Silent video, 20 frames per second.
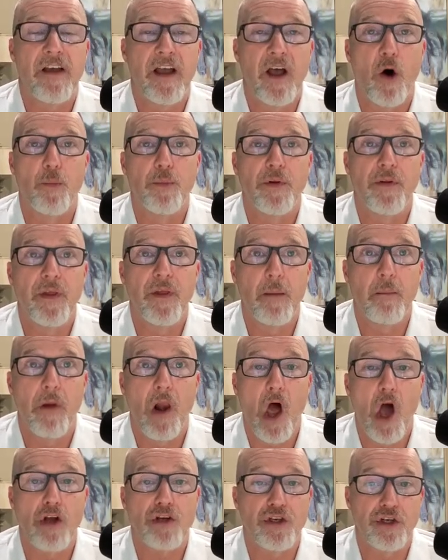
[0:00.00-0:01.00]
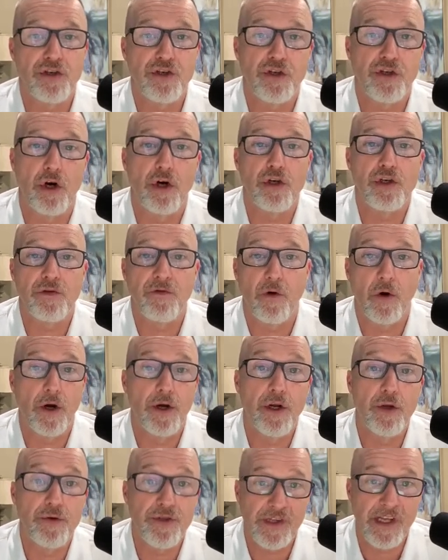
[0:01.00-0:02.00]
helped them launch a search for
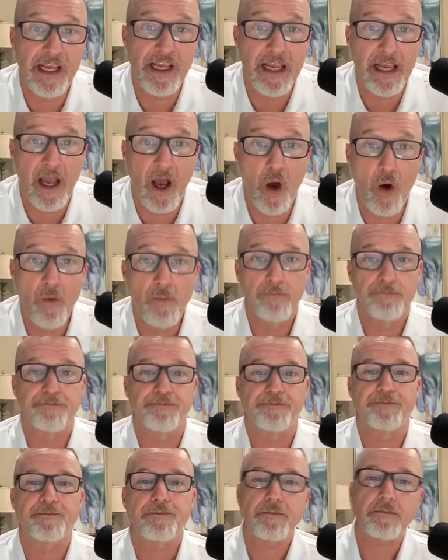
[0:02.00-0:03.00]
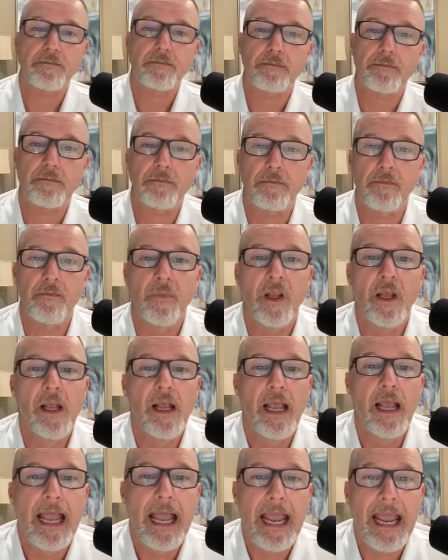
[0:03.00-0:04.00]
a new CEO. Mm-hmm
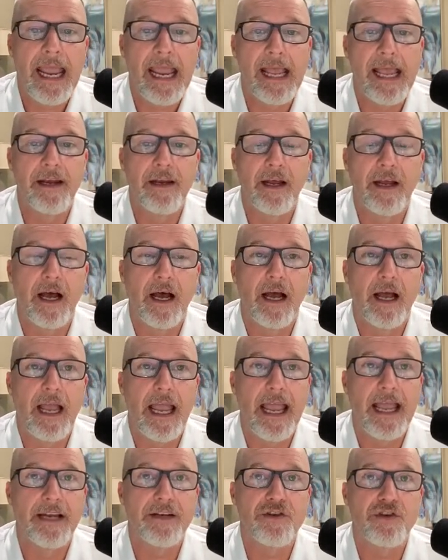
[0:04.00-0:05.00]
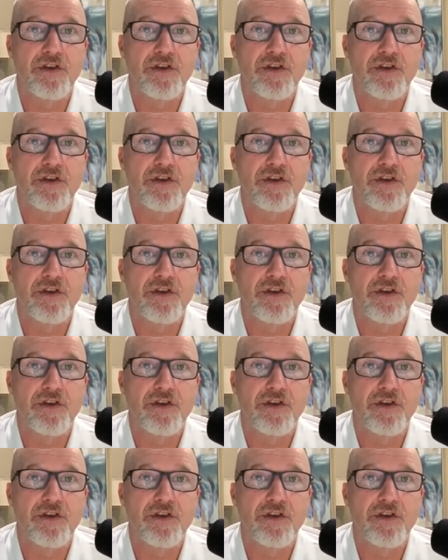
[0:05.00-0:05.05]
and uh, and